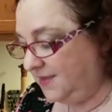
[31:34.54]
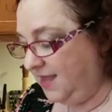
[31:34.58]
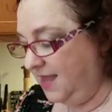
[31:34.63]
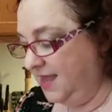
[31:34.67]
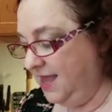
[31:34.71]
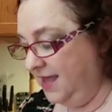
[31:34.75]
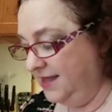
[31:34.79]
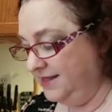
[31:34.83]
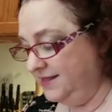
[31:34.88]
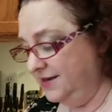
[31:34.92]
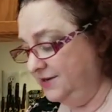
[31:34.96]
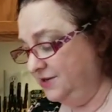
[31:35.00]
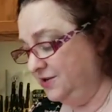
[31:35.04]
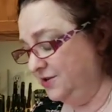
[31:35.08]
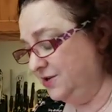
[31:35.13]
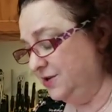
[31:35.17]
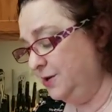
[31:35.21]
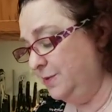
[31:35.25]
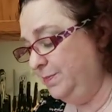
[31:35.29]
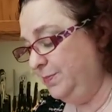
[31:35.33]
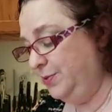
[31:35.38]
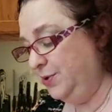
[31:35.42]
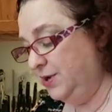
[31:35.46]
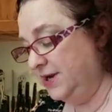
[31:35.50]
and then you're
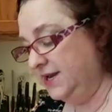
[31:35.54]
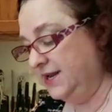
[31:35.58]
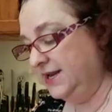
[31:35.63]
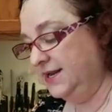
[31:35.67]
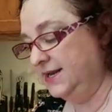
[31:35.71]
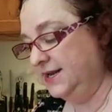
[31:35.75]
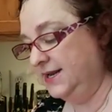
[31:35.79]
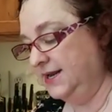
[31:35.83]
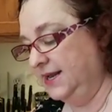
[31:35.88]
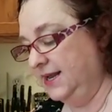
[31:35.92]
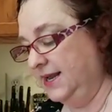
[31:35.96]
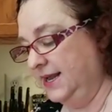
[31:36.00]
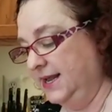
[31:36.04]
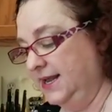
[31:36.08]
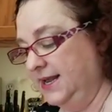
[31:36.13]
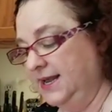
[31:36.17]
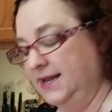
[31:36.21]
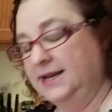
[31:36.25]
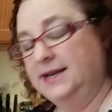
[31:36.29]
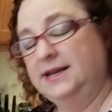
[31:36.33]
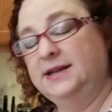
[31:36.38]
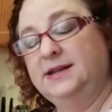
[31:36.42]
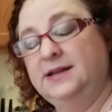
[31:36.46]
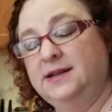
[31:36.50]
going to put it
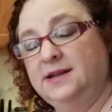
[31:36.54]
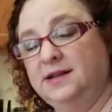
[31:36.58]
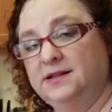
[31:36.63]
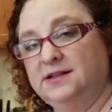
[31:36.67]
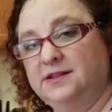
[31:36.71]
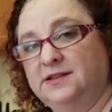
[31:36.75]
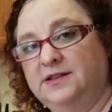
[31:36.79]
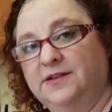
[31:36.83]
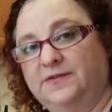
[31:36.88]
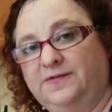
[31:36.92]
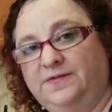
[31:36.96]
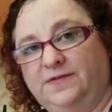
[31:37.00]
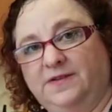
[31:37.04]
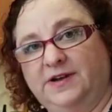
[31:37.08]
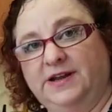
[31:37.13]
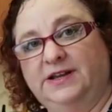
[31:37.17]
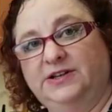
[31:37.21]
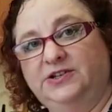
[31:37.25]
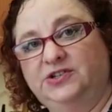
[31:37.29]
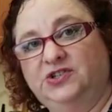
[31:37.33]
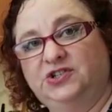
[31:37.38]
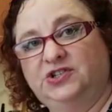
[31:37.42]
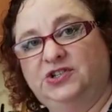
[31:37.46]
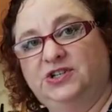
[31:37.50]
in the
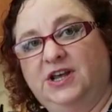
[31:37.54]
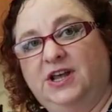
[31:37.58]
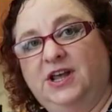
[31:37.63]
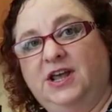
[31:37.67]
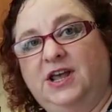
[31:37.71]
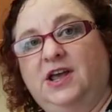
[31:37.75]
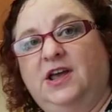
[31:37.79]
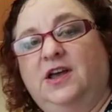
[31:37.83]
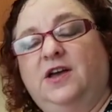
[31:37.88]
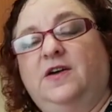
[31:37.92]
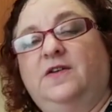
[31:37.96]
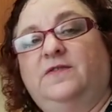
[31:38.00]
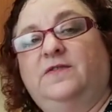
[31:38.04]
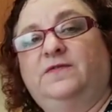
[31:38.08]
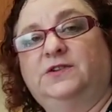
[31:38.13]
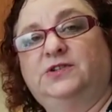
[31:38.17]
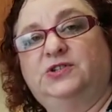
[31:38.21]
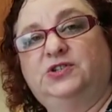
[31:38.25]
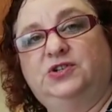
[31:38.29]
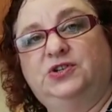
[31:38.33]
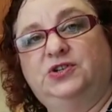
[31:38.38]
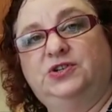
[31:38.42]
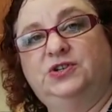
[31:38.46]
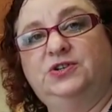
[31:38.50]
fridge for
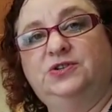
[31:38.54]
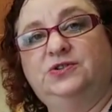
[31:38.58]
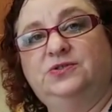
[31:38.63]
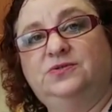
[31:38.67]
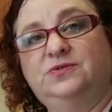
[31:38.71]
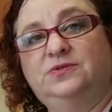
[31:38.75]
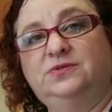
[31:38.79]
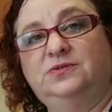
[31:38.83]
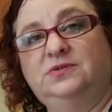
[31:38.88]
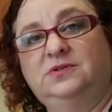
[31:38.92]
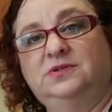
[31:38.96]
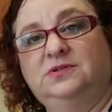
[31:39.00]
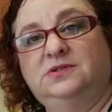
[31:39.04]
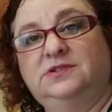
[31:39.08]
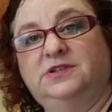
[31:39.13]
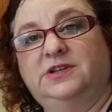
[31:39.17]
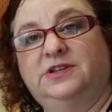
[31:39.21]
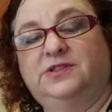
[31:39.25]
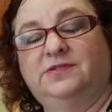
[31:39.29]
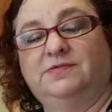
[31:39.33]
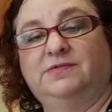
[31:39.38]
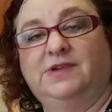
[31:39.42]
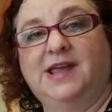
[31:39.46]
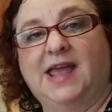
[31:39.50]
2 to
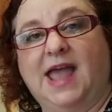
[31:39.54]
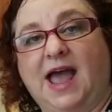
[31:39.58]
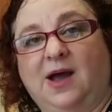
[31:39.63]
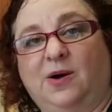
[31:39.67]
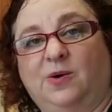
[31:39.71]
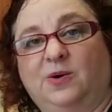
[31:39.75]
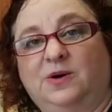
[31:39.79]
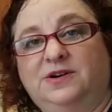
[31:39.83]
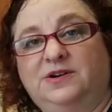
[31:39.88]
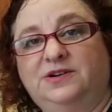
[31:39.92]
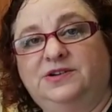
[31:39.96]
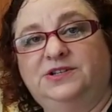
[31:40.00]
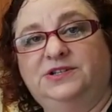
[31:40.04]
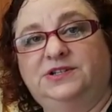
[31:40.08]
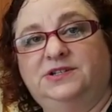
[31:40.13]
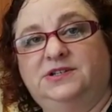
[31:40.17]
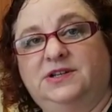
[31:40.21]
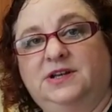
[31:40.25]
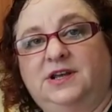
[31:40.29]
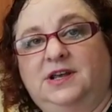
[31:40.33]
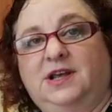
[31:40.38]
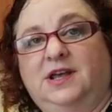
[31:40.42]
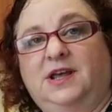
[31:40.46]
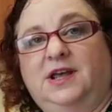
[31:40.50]
3 hours
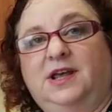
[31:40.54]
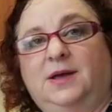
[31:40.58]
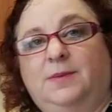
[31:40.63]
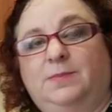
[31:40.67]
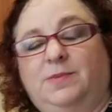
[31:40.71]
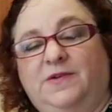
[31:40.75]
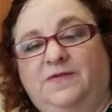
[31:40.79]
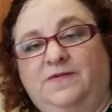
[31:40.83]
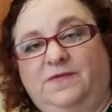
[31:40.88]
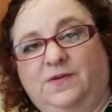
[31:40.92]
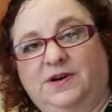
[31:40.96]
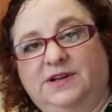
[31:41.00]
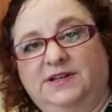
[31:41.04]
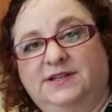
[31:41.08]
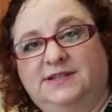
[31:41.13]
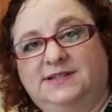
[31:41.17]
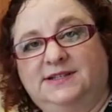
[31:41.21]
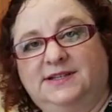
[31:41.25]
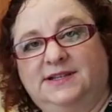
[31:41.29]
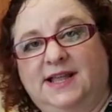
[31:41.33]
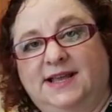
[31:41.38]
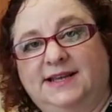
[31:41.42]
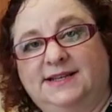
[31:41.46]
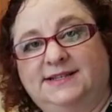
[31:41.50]
before you
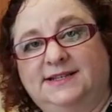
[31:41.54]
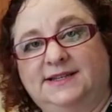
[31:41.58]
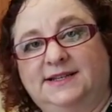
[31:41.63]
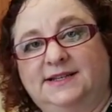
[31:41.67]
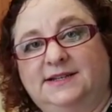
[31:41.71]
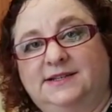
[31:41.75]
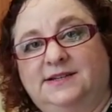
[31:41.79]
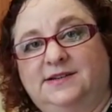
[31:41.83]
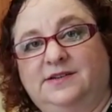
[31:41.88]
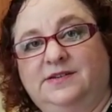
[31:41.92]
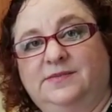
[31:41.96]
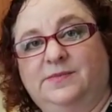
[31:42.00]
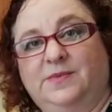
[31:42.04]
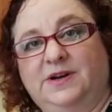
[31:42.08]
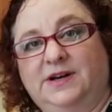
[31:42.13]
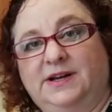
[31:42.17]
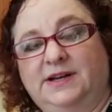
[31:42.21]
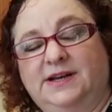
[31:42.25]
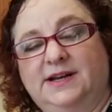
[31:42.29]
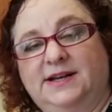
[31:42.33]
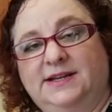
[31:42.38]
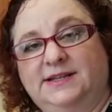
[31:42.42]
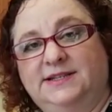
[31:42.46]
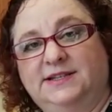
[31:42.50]
slice it. You want it
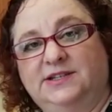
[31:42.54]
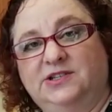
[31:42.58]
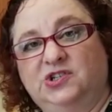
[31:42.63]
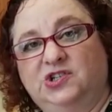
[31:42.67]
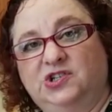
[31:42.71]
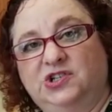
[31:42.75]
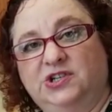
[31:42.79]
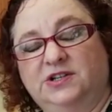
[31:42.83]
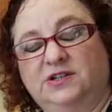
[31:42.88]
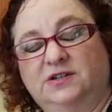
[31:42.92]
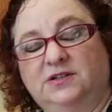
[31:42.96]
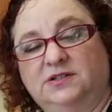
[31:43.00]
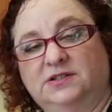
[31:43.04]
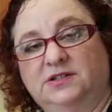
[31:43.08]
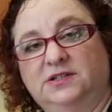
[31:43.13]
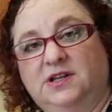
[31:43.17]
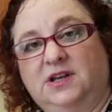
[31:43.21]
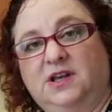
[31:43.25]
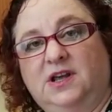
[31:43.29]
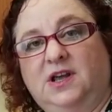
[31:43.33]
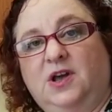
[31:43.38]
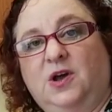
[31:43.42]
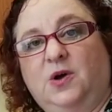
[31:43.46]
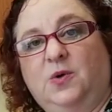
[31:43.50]
nice and chilled.
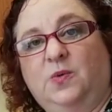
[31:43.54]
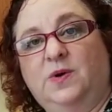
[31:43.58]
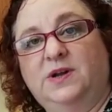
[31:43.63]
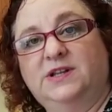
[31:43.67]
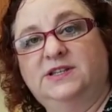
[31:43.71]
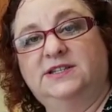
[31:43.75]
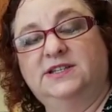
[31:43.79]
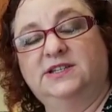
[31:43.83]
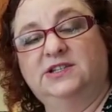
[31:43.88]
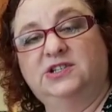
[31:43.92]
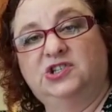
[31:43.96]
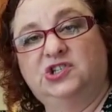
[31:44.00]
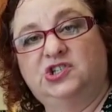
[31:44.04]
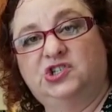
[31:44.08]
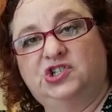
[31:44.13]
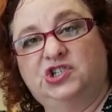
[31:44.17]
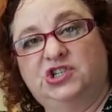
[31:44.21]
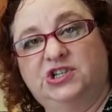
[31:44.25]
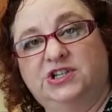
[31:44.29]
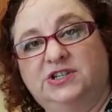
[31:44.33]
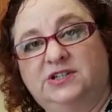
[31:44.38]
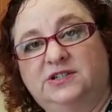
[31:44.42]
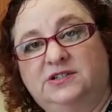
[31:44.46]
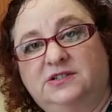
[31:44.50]
Once it's
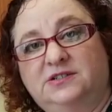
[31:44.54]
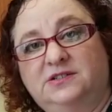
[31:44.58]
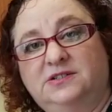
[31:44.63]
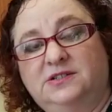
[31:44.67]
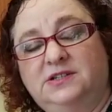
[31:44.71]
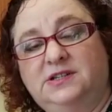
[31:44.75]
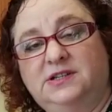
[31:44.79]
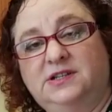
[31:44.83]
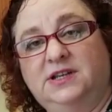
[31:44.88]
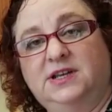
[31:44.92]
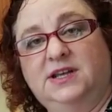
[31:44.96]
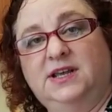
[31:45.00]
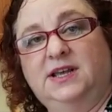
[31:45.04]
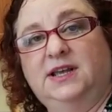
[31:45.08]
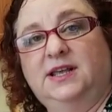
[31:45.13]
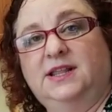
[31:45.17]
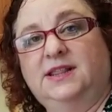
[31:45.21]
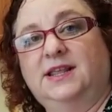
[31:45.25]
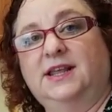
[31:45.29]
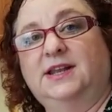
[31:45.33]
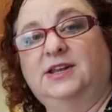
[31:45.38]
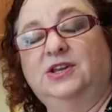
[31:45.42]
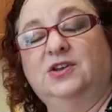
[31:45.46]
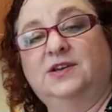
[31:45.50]
chilled,
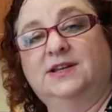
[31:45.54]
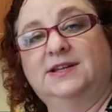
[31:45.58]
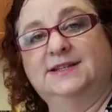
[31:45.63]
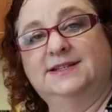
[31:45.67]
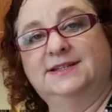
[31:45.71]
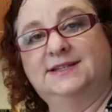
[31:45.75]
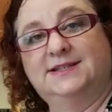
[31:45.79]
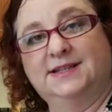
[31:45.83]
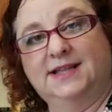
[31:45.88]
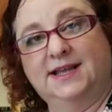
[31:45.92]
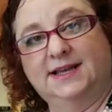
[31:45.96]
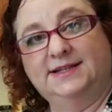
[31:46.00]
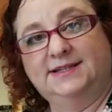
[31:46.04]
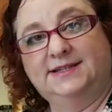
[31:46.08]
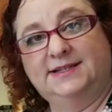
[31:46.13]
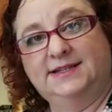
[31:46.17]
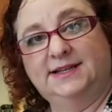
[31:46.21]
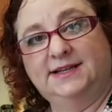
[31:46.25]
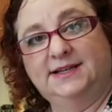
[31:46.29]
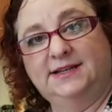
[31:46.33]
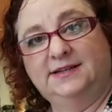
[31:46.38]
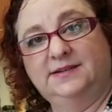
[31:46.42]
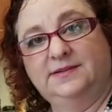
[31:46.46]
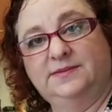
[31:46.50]
then you can slice
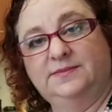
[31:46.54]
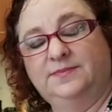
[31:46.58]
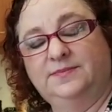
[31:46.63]
it.